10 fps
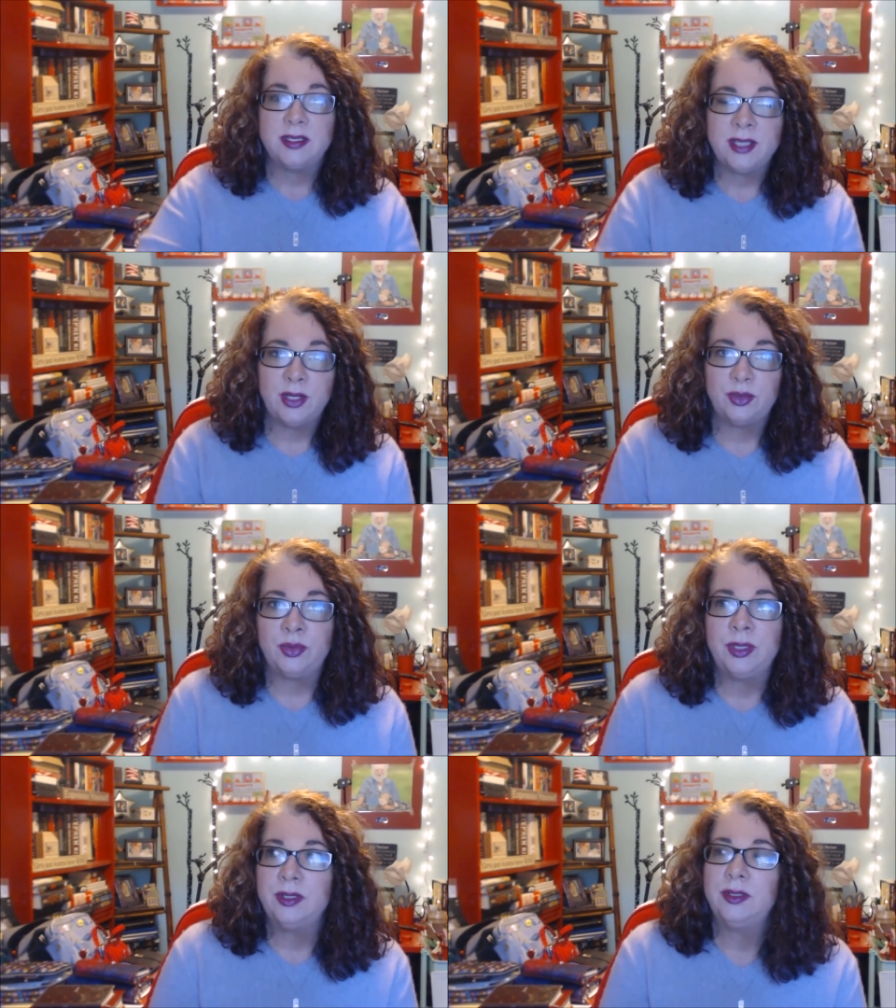
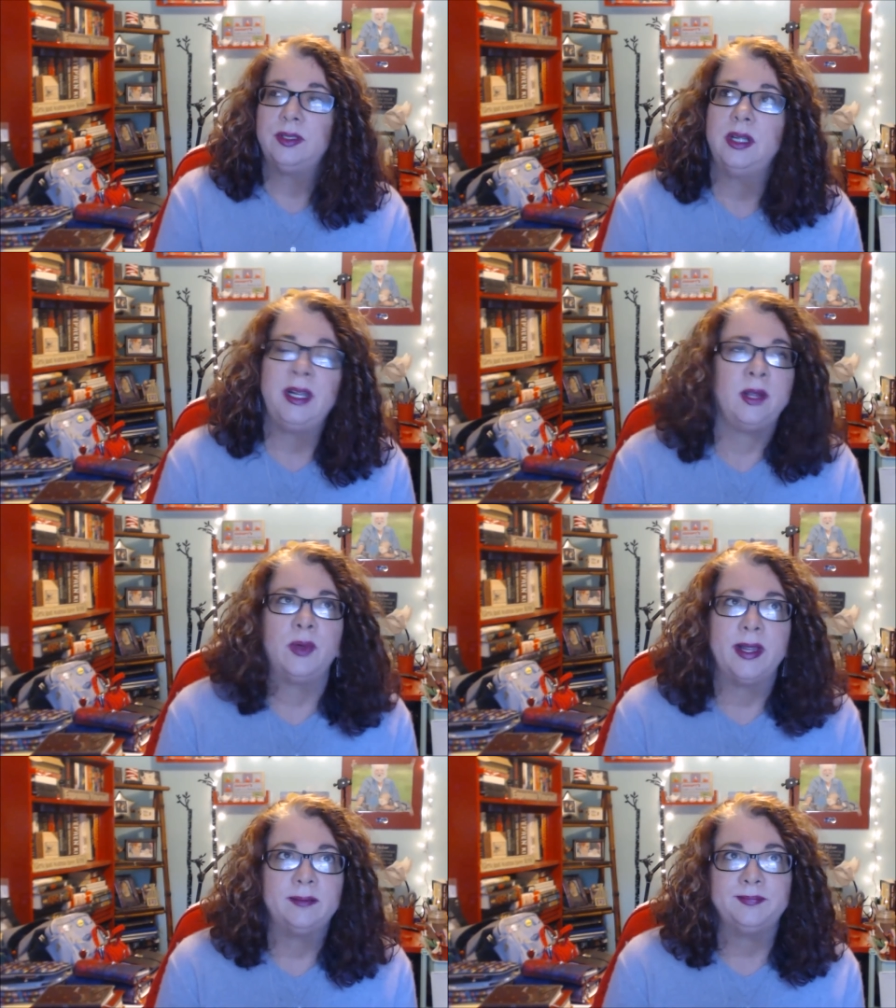So,
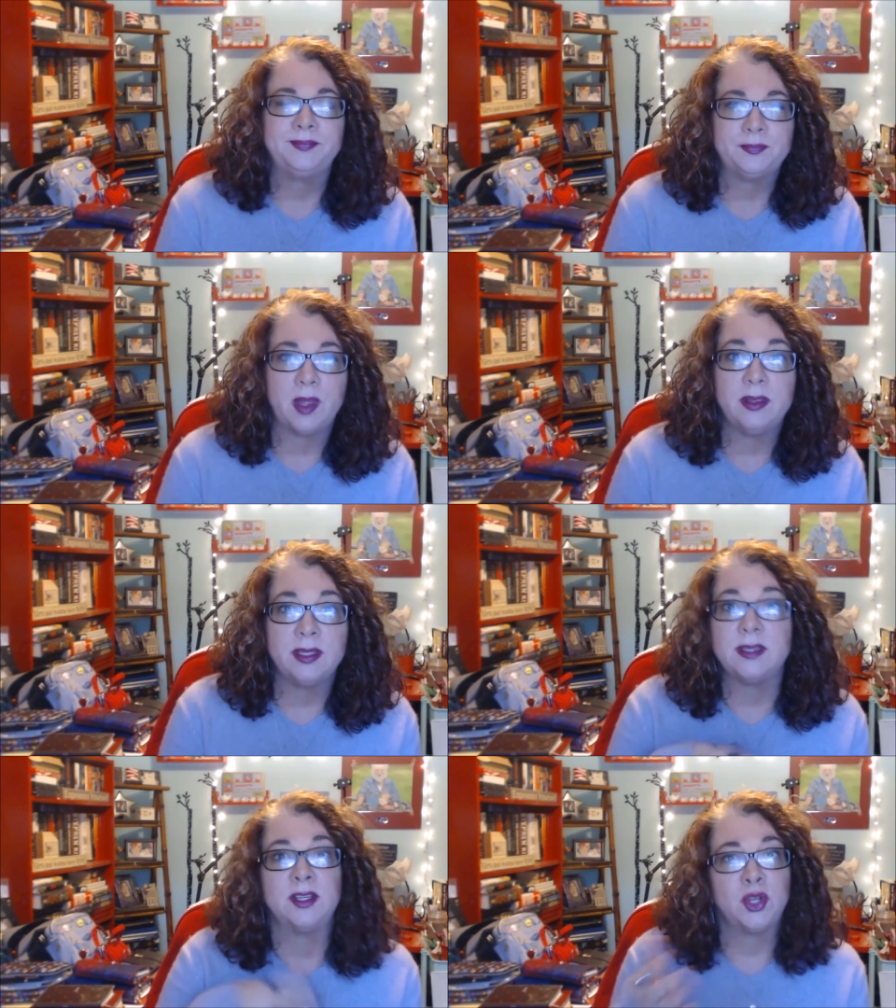anyway,
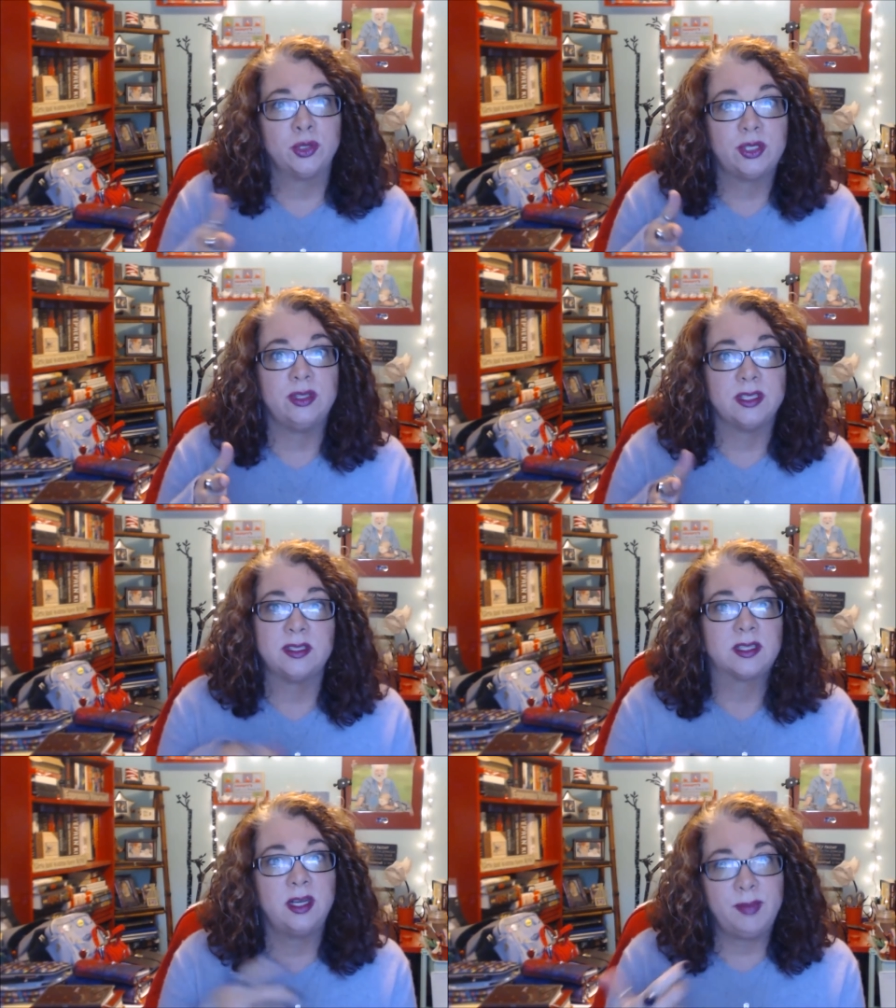this I told you
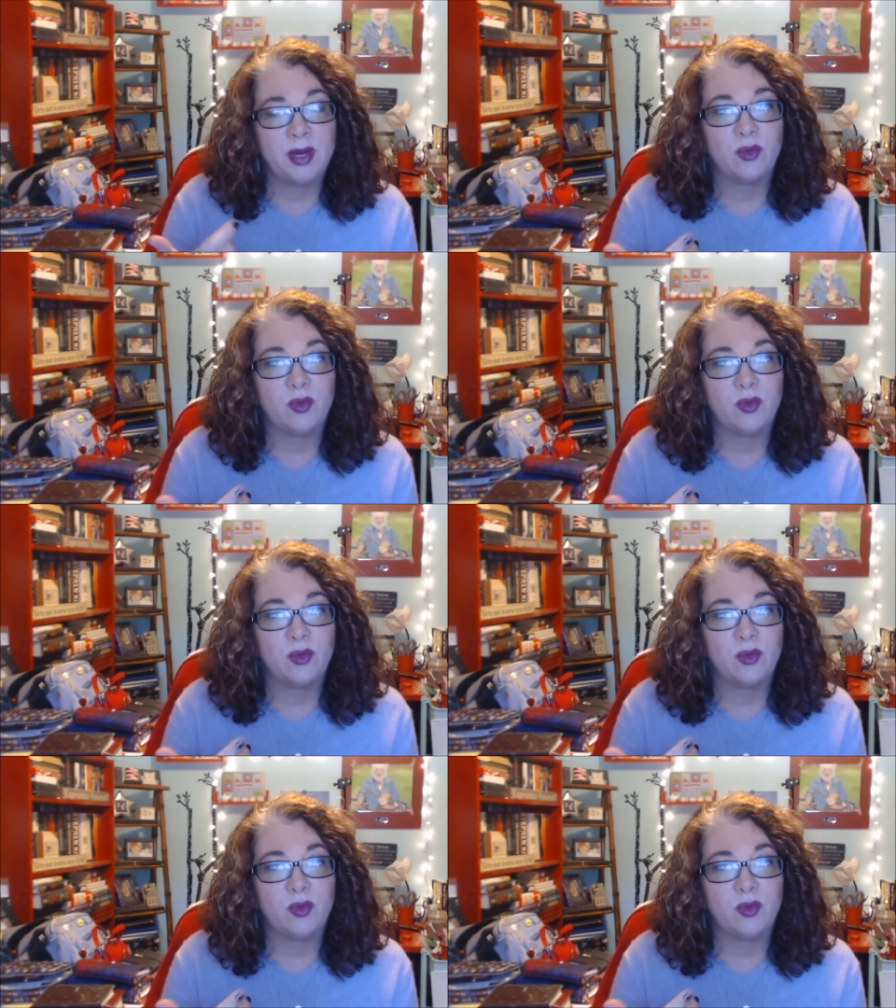this is going to be